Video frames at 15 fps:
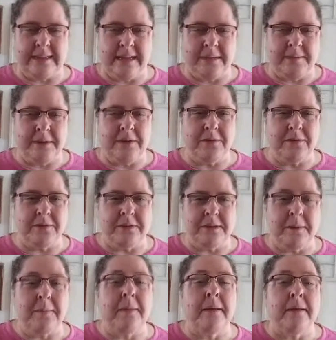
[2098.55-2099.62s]
had to be good for
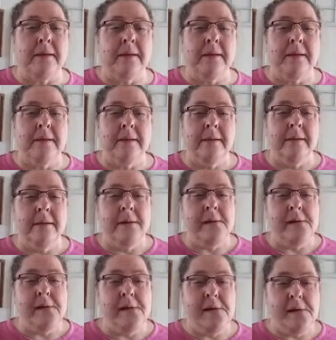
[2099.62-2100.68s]
something.
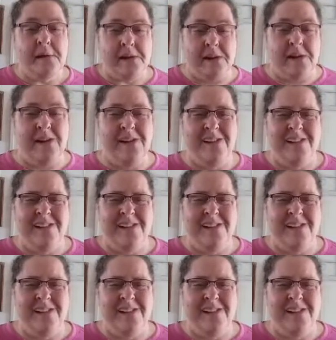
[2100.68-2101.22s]
Right.